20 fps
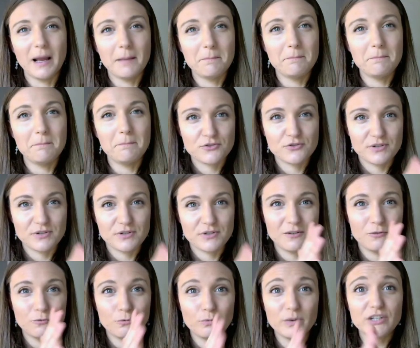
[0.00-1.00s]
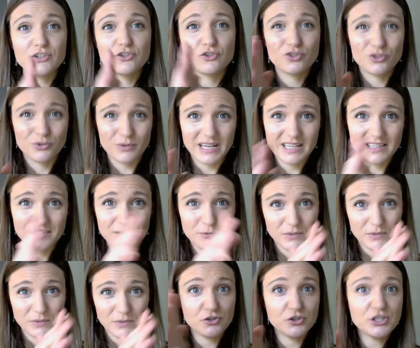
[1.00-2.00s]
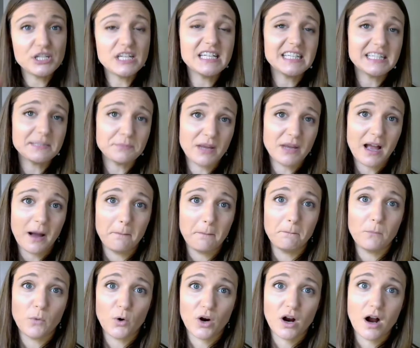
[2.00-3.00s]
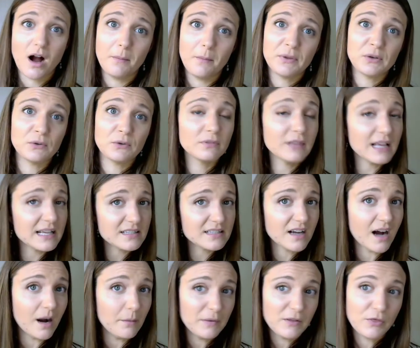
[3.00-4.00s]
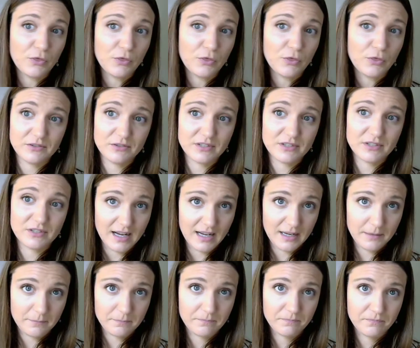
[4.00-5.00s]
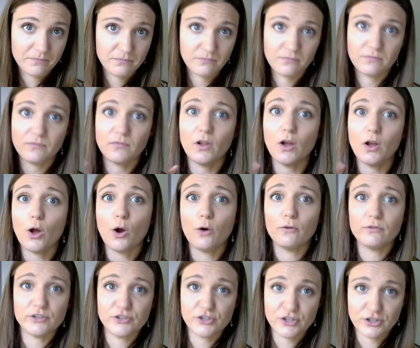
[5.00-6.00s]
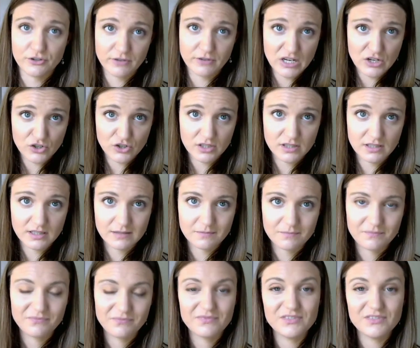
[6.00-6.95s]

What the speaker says: measuring which traits, which genes become more common or less common throughout time over generations.